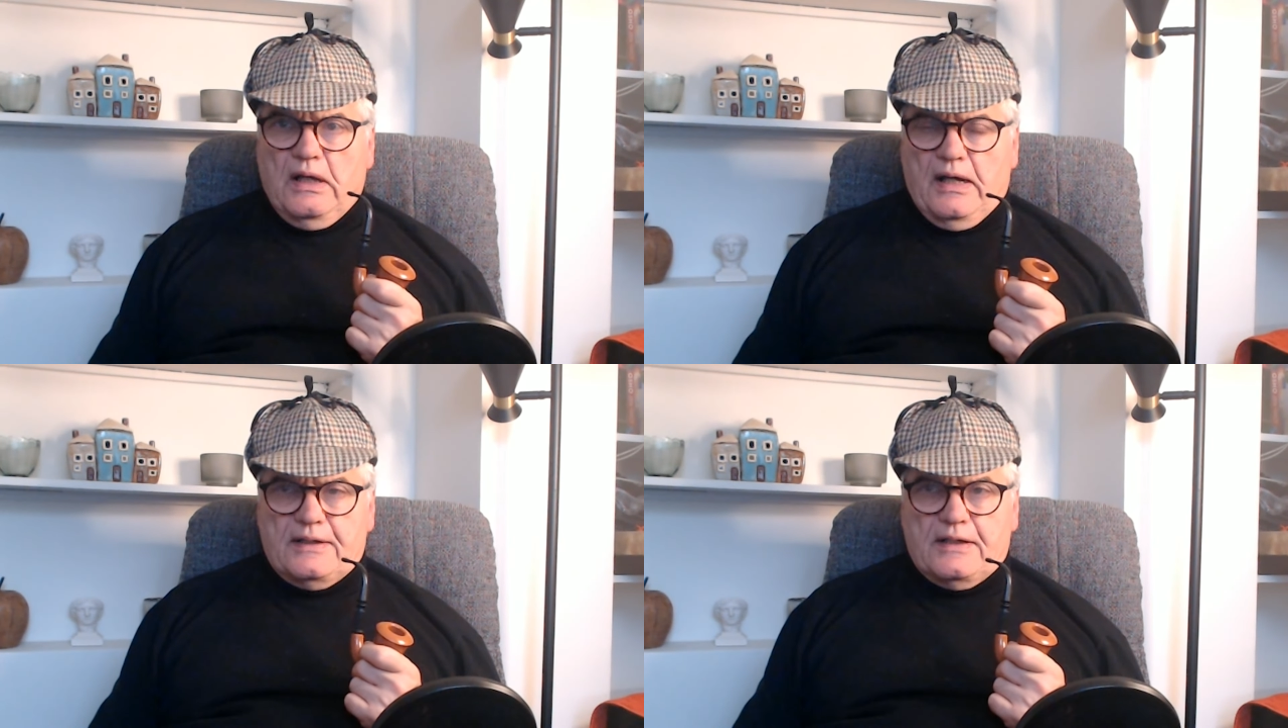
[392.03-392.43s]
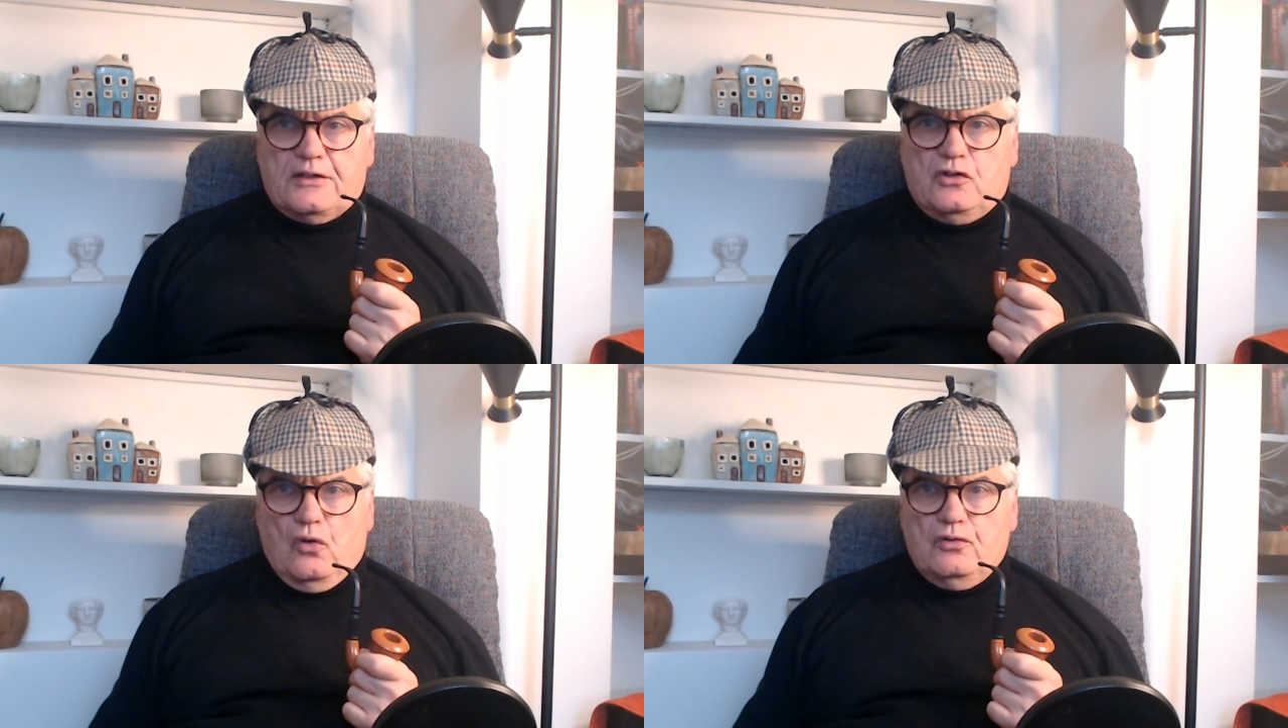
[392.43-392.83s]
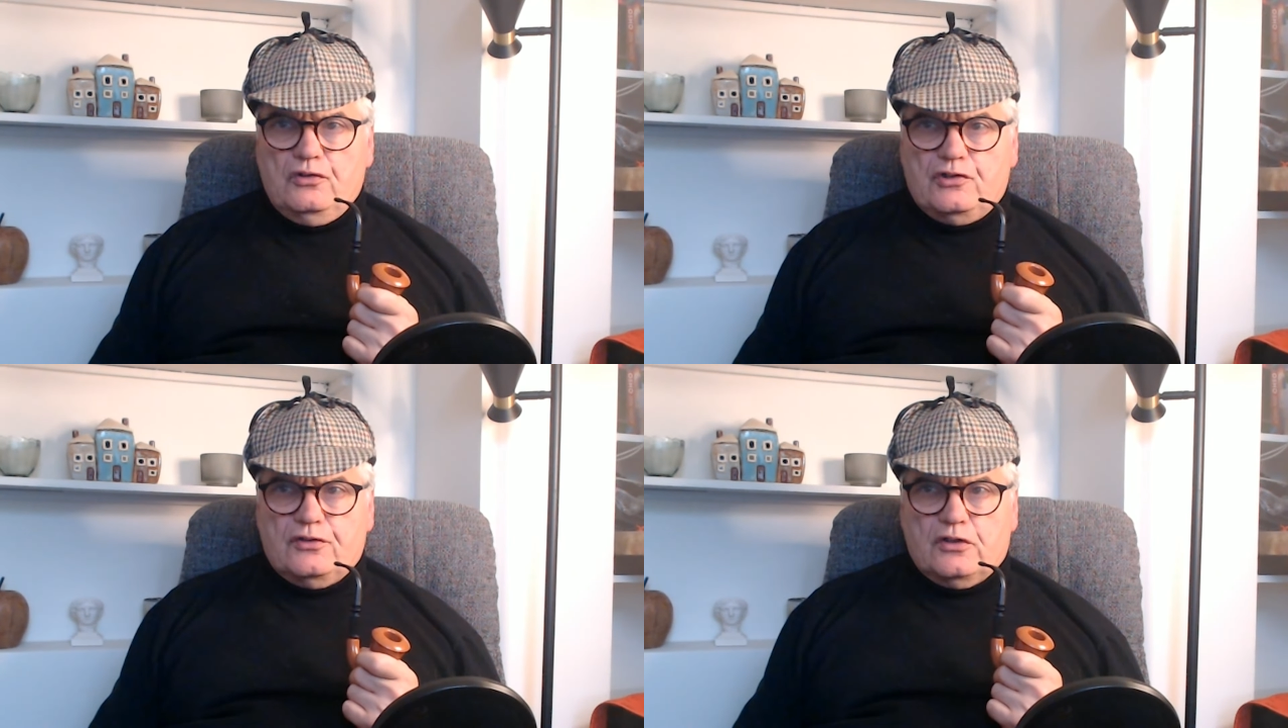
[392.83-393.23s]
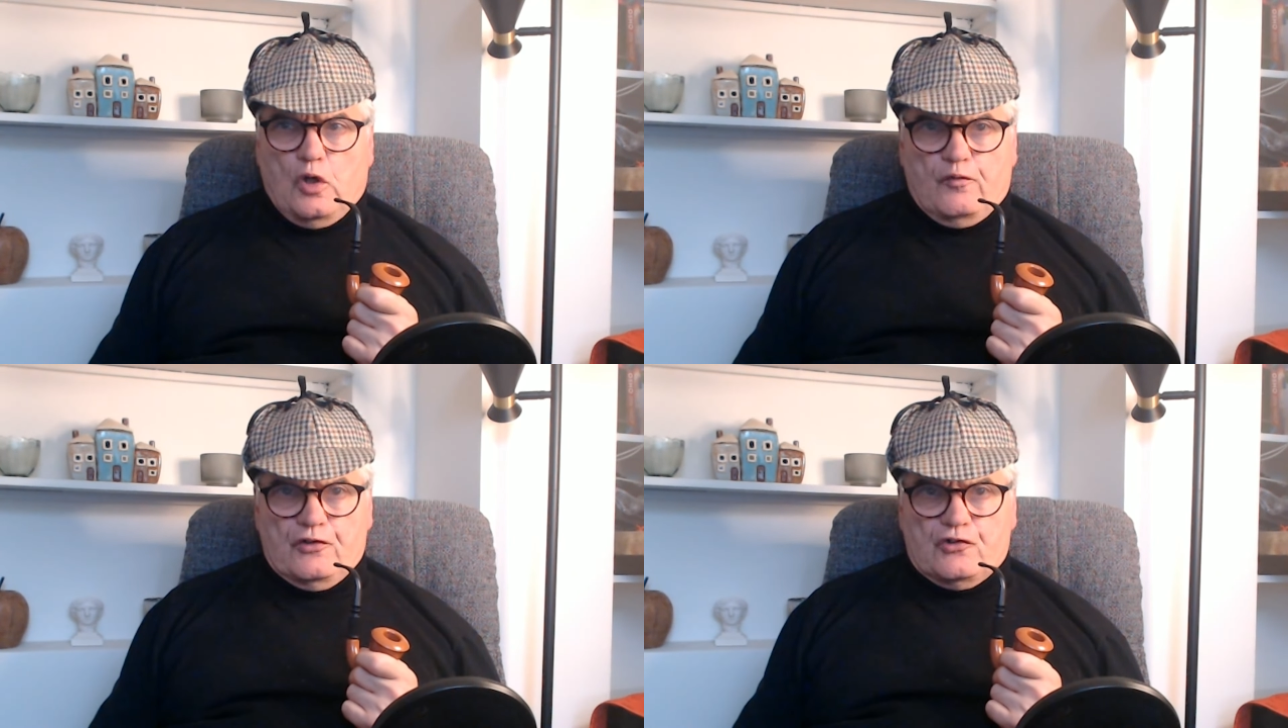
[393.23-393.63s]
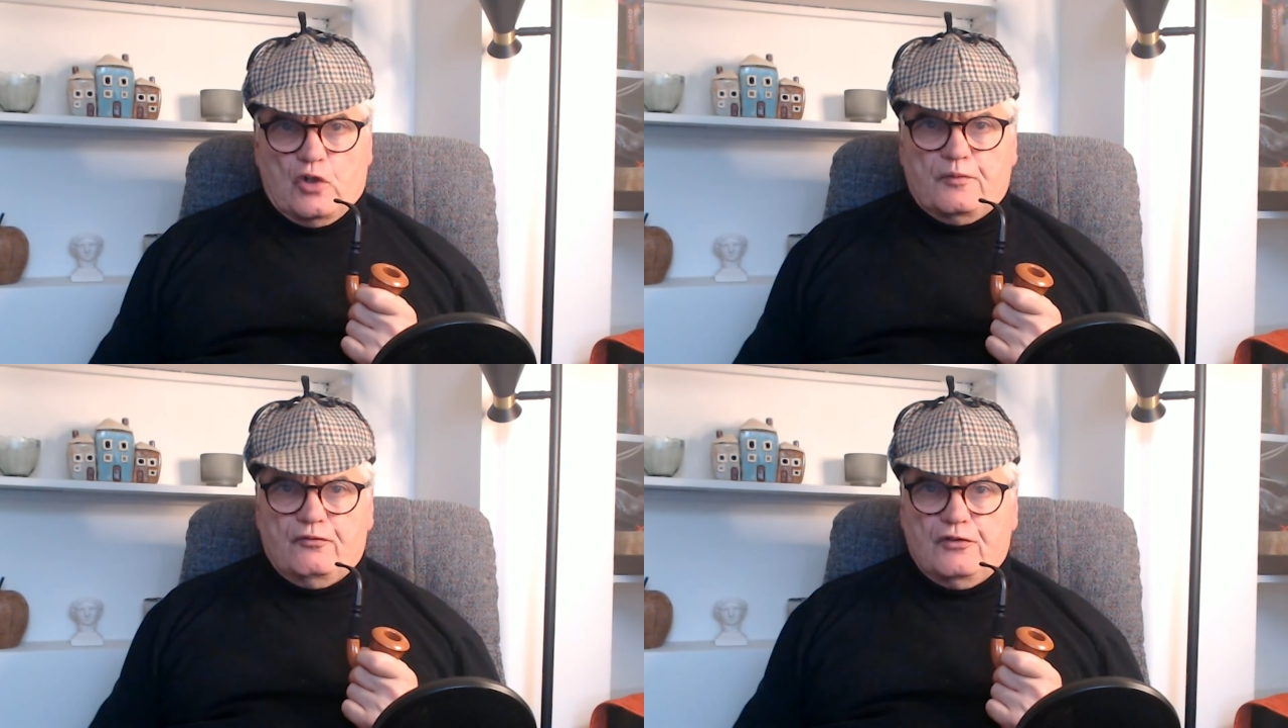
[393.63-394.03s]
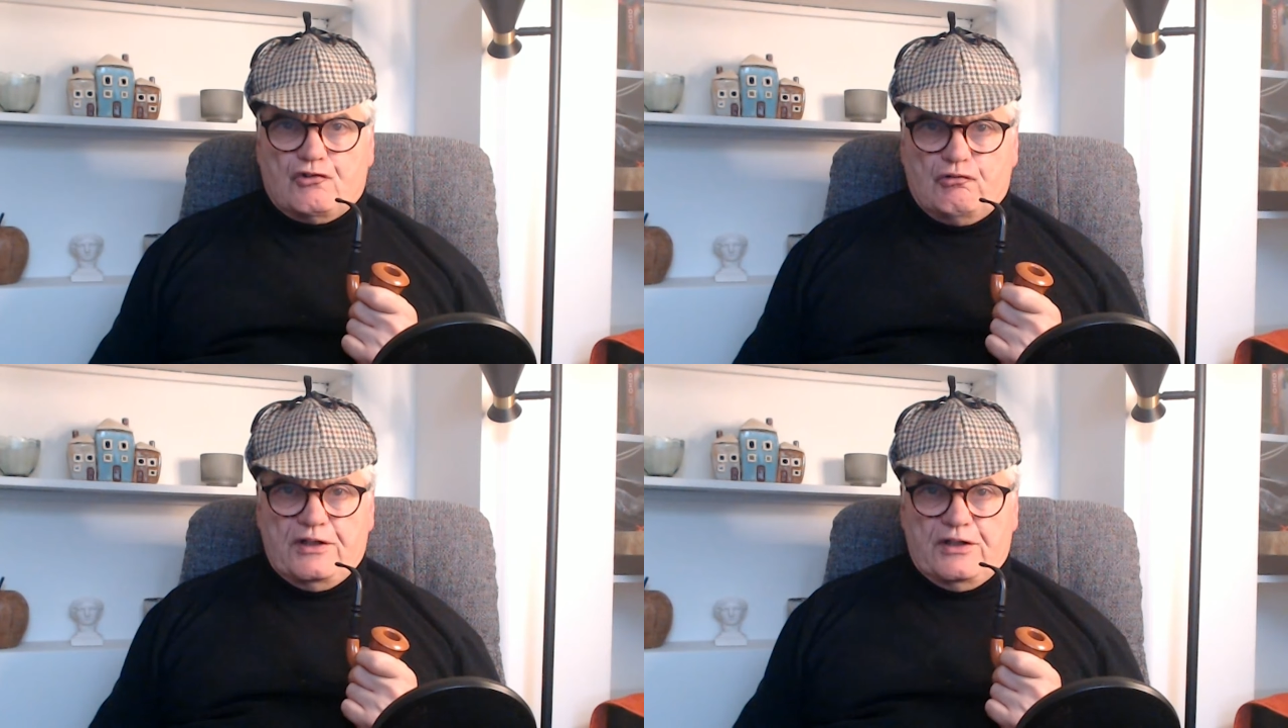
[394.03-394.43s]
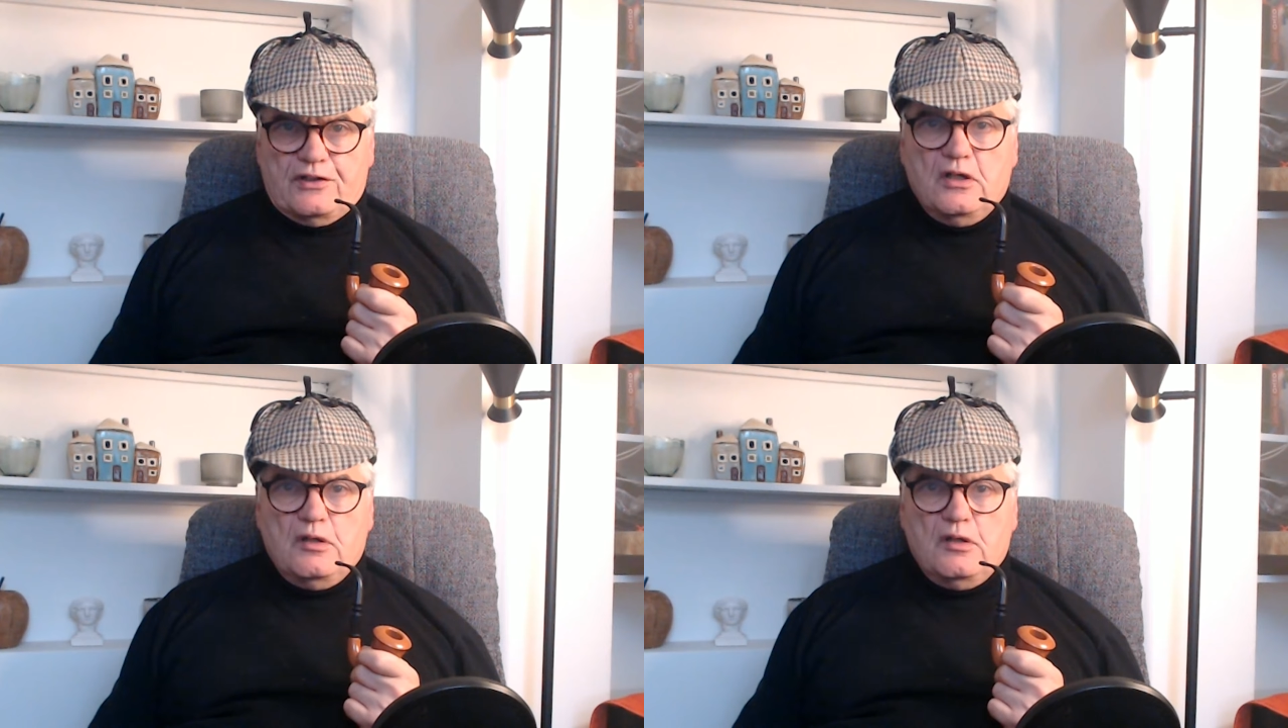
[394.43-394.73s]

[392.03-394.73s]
and had gone to the coffee shop for a treat